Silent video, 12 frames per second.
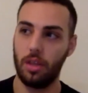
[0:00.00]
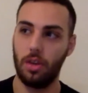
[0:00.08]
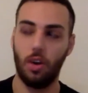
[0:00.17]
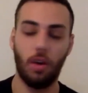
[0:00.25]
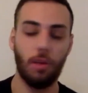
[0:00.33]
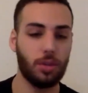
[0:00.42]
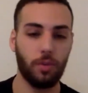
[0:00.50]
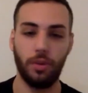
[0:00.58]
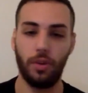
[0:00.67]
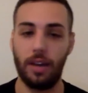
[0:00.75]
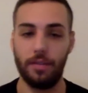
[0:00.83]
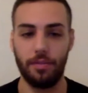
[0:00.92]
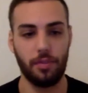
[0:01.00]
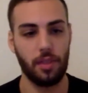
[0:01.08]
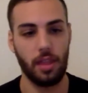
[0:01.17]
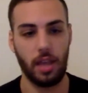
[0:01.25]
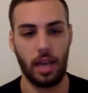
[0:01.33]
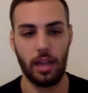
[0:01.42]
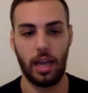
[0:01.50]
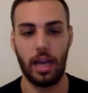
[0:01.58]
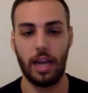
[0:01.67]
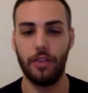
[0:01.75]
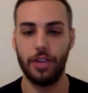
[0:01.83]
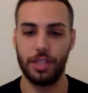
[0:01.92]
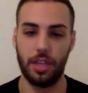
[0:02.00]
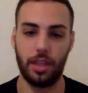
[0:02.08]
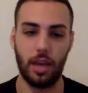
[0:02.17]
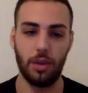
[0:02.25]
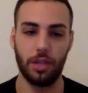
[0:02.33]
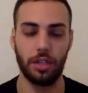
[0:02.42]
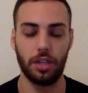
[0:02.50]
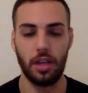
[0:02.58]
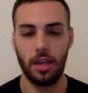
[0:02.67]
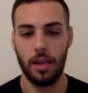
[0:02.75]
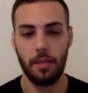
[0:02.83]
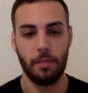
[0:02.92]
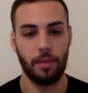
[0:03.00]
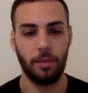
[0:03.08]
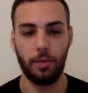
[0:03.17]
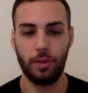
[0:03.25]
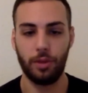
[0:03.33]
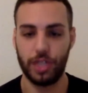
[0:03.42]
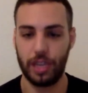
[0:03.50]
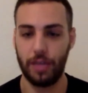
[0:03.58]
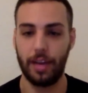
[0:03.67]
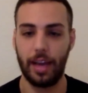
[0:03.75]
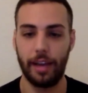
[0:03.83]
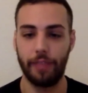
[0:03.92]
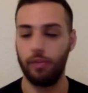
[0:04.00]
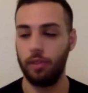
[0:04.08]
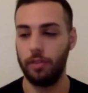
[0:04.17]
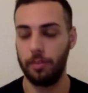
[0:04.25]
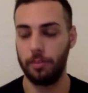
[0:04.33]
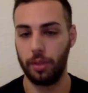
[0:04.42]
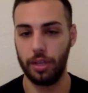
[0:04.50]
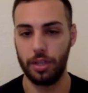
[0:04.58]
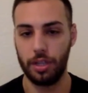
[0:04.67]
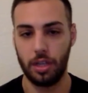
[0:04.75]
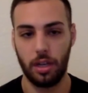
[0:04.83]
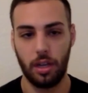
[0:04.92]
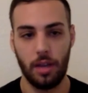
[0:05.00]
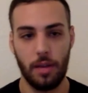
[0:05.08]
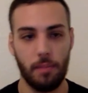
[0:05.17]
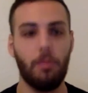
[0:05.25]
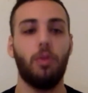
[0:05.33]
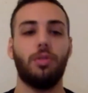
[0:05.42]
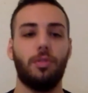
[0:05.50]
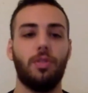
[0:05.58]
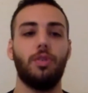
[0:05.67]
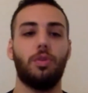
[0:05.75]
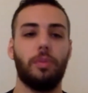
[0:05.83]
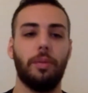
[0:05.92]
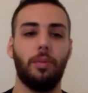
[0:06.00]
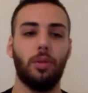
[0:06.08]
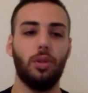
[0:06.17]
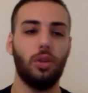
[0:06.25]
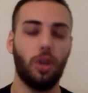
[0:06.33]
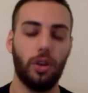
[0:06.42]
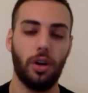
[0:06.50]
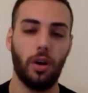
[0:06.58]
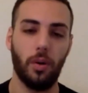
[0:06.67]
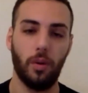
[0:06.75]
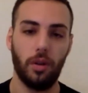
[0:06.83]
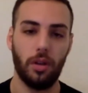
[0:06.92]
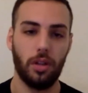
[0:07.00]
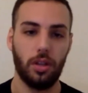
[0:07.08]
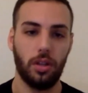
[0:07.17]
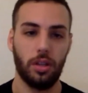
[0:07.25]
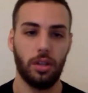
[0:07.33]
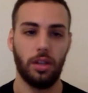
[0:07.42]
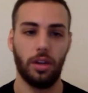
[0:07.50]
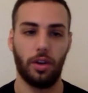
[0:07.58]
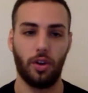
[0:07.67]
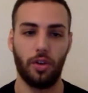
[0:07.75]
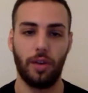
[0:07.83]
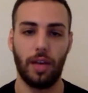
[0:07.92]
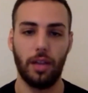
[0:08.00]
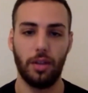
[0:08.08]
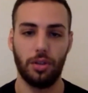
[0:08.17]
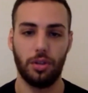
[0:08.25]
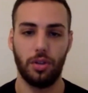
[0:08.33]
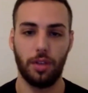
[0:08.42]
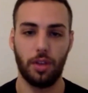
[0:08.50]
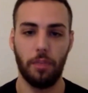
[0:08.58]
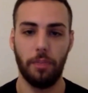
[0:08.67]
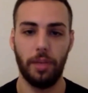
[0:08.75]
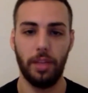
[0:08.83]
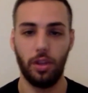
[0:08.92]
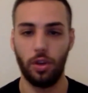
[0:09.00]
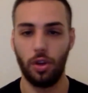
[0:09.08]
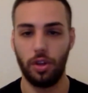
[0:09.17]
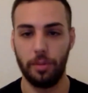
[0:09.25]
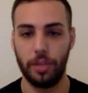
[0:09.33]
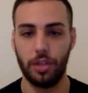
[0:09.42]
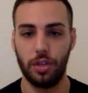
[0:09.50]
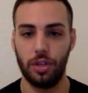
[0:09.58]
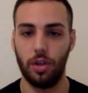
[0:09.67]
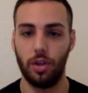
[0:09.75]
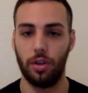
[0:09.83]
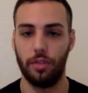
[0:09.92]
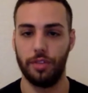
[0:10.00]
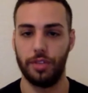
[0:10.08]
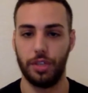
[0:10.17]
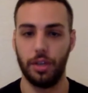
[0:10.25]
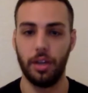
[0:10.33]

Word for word: obviously when you have hundreds and thousands, but even when you just have a handful of employees, most of those people don't know their core values of the company, don't know the mission, and don't know the vision.